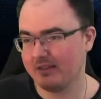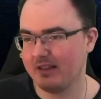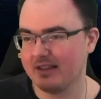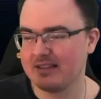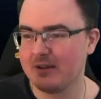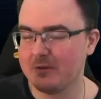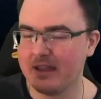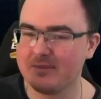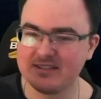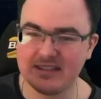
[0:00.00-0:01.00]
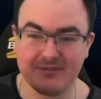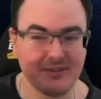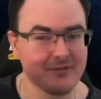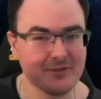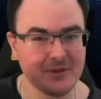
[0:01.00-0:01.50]
I say okay because I've
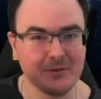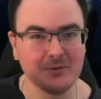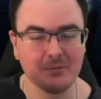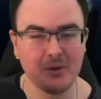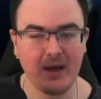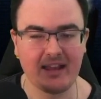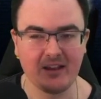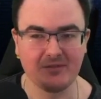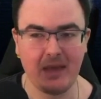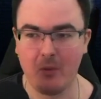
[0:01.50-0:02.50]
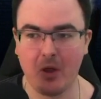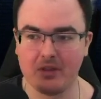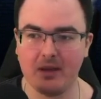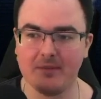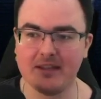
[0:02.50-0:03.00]
never put any of them on.
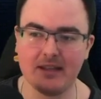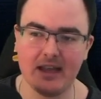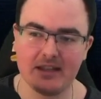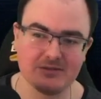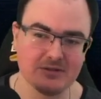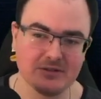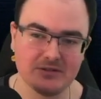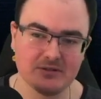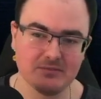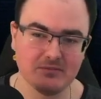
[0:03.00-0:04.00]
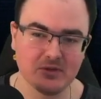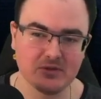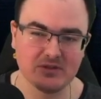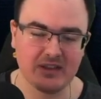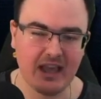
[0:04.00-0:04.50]
I mean, Ezra's
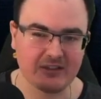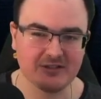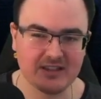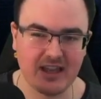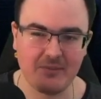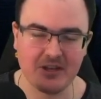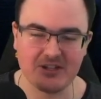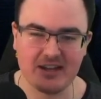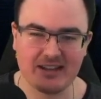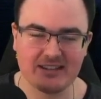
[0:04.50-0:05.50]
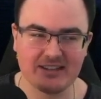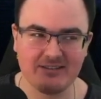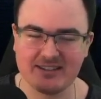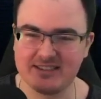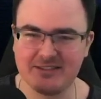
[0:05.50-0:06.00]
does extra damage and it
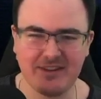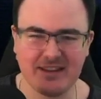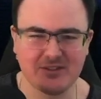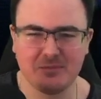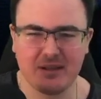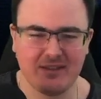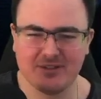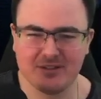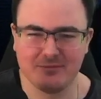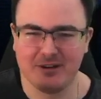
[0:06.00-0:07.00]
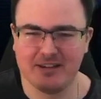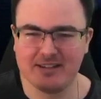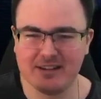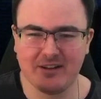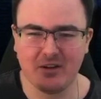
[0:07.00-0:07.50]
grants defense up again for some
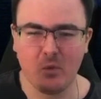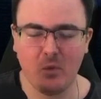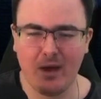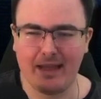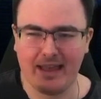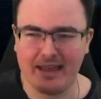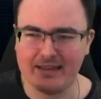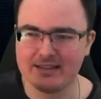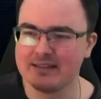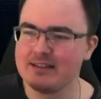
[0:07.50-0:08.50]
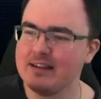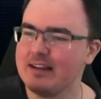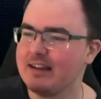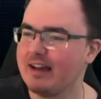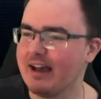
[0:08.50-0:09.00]
reason. I don't know why that is.
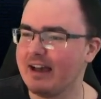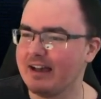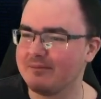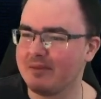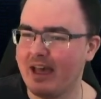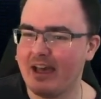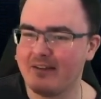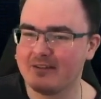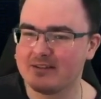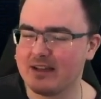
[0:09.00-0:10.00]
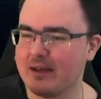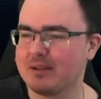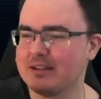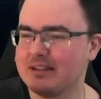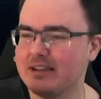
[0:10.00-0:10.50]
Hera's, I
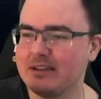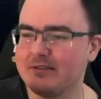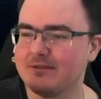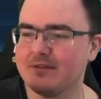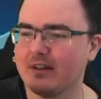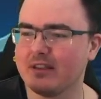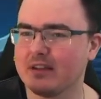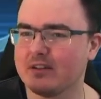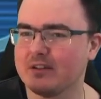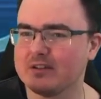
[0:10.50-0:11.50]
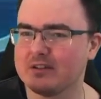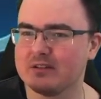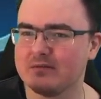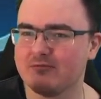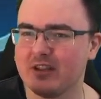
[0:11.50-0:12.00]
think hers
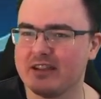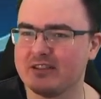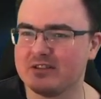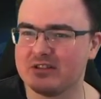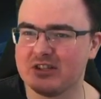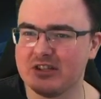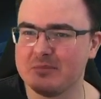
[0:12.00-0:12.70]
is related to turn